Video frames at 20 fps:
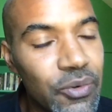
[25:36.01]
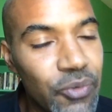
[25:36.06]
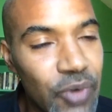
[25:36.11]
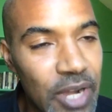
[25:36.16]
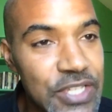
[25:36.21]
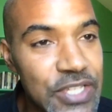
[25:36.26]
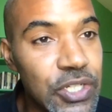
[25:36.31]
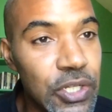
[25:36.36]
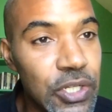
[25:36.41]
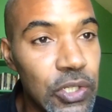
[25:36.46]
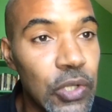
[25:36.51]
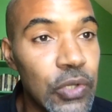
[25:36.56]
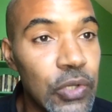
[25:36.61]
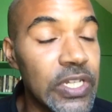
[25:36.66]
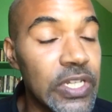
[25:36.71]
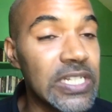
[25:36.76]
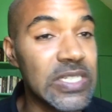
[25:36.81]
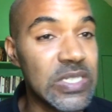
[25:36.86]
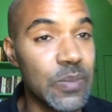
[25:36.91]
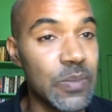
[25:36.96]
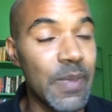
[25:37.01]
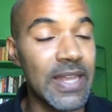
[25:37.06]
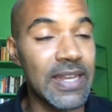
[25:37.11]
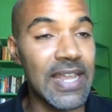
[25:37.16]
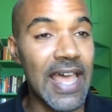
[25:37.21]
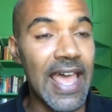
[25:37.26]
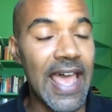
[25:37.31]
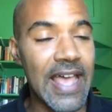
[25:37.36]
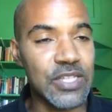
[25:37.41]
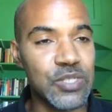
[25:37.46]
in Race,
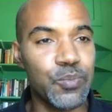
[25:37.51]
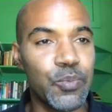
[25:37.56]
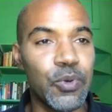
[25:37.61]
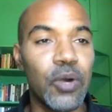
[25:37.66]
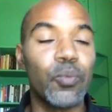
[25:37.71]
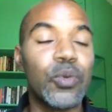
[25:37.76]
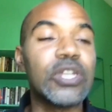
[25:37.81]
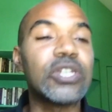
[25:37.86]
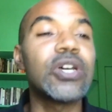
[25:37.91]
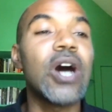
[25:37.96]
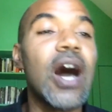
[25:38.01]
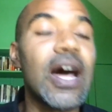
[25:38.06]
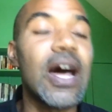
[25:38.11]
Colonialism, and Diaspora.